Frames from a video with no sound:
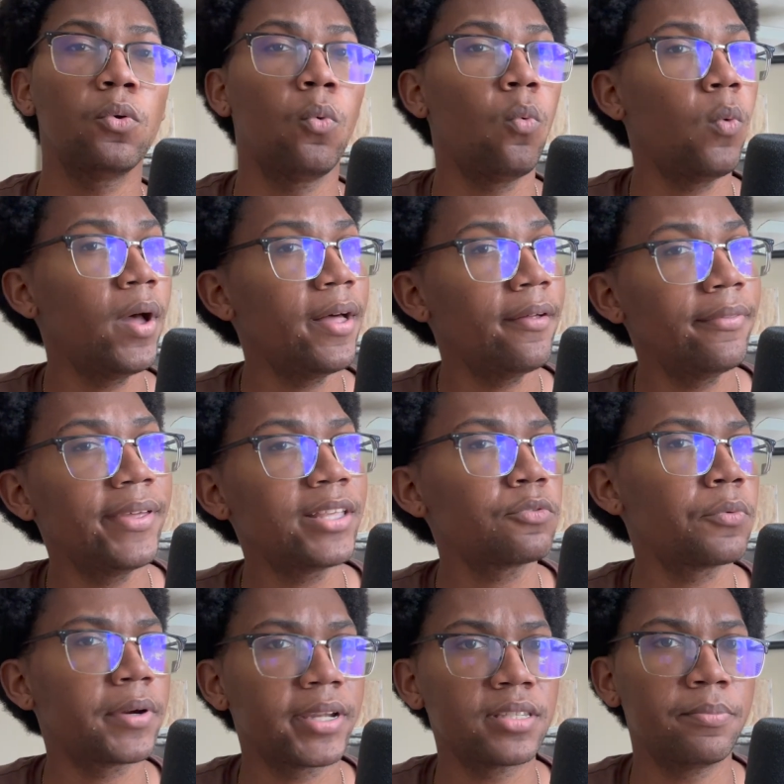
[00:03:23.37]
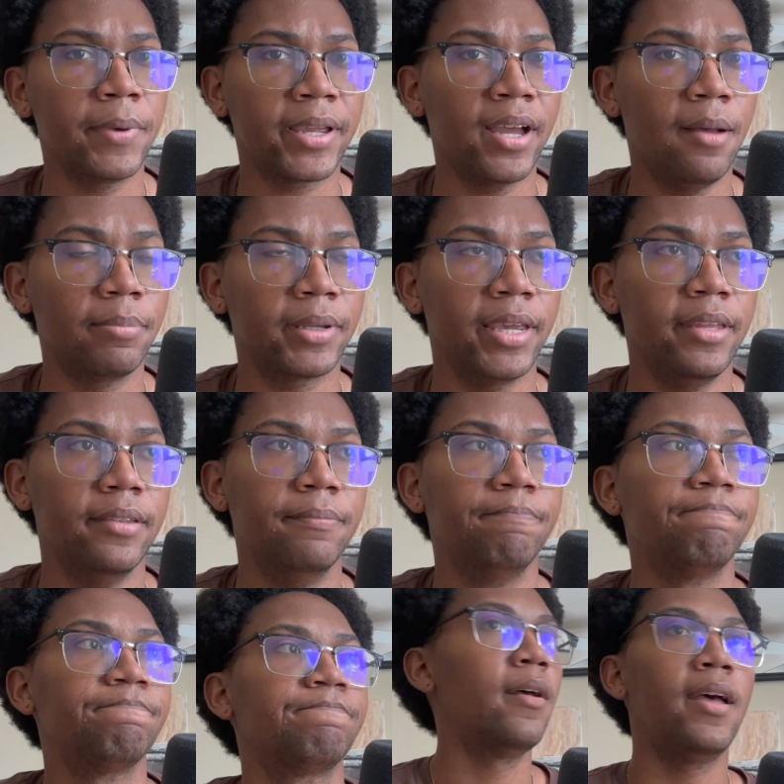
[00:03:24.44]
Well, that's where it gets a bit complicated.
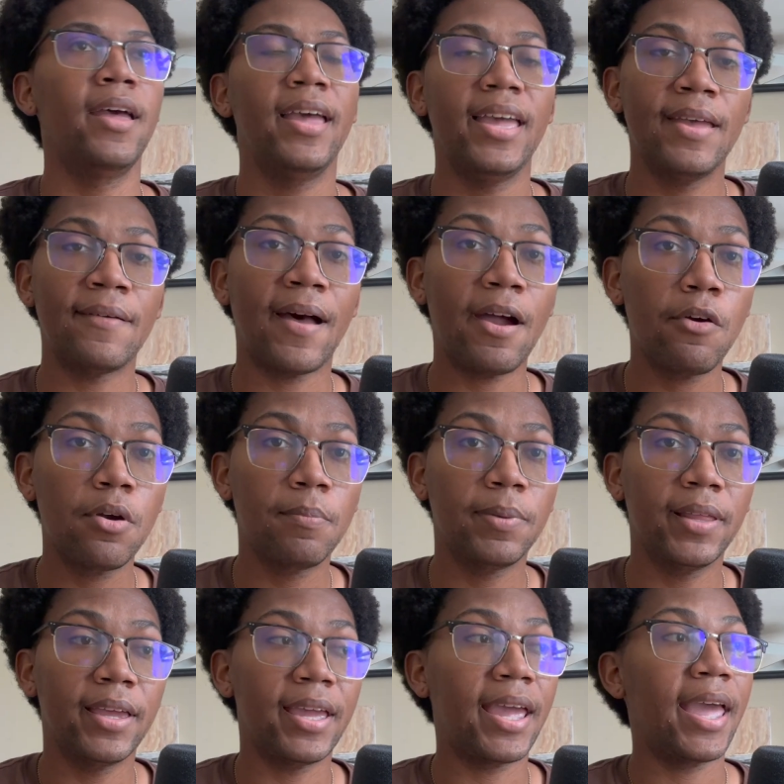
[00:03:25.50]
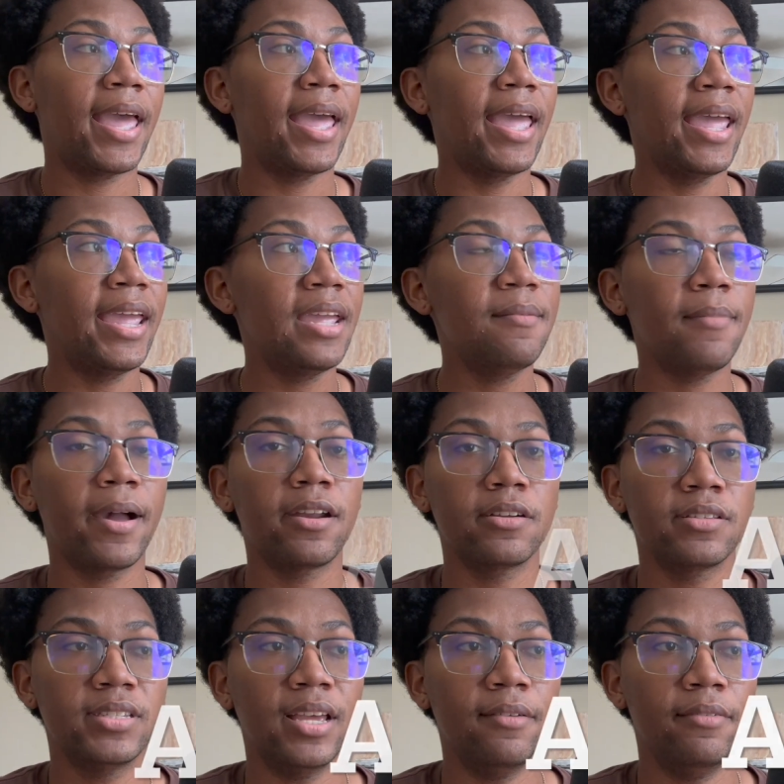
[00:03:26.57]
If I were to play A minor
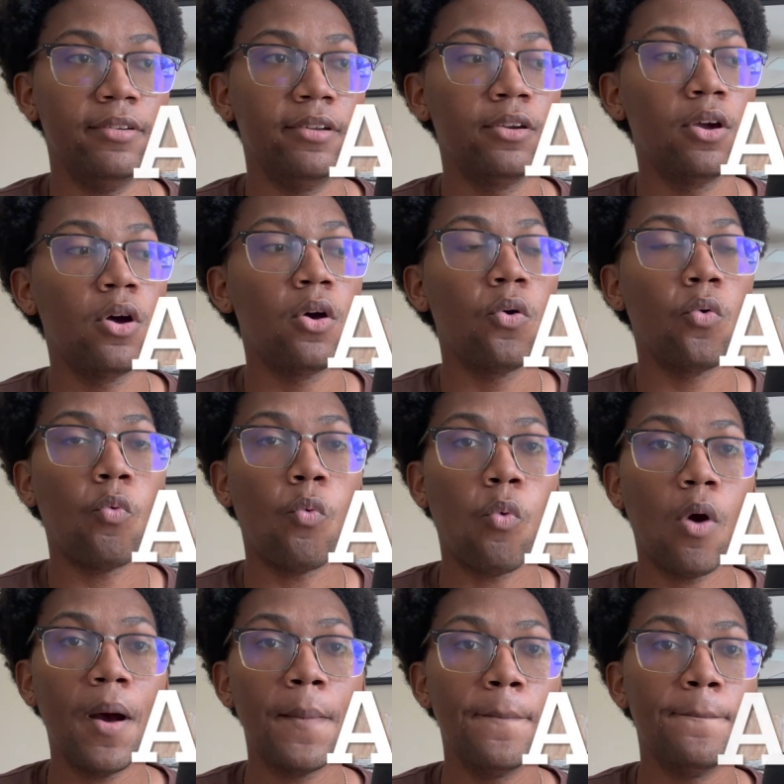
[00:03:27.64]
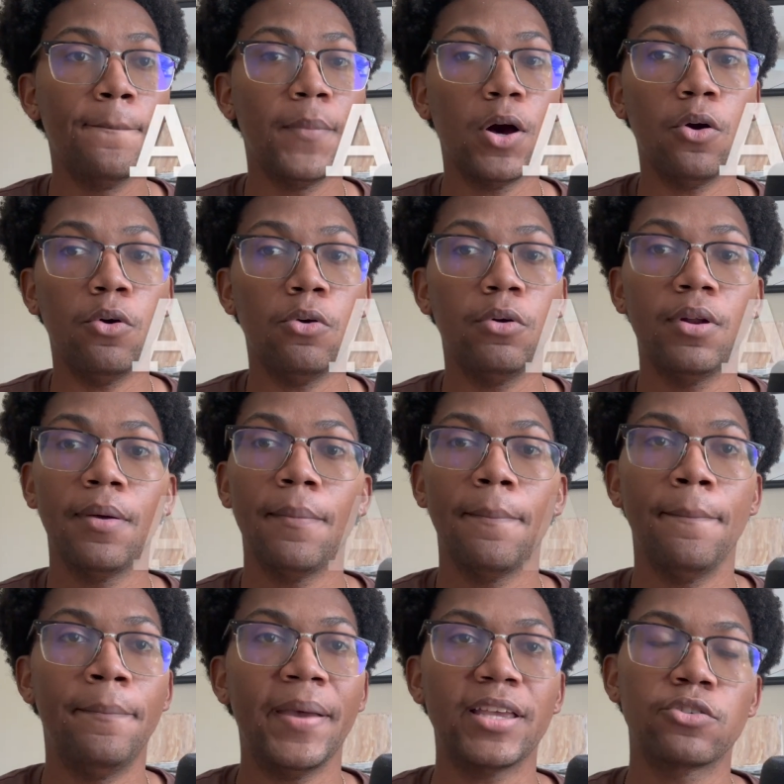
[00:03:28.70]
7, what mode
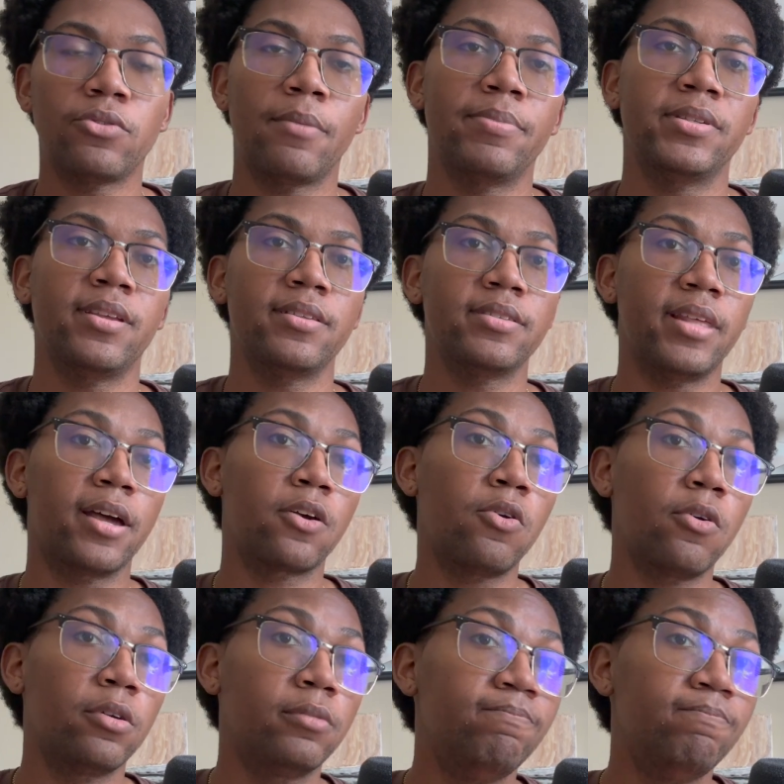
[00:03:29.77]
best represents that chord?